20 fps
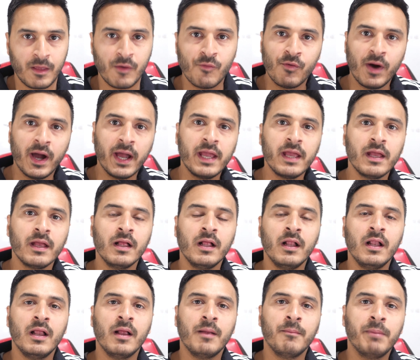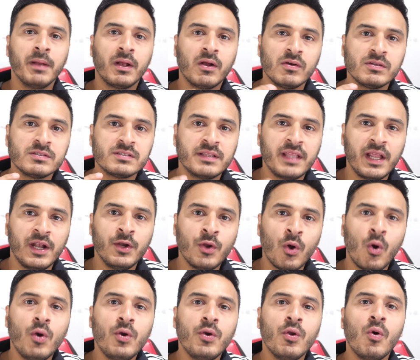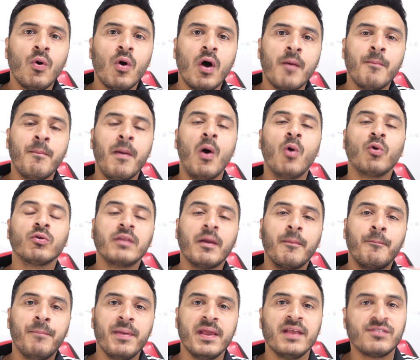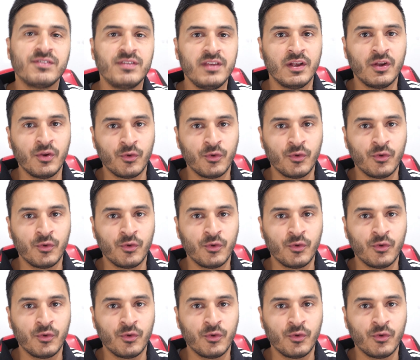Why? Because they don't know about the basic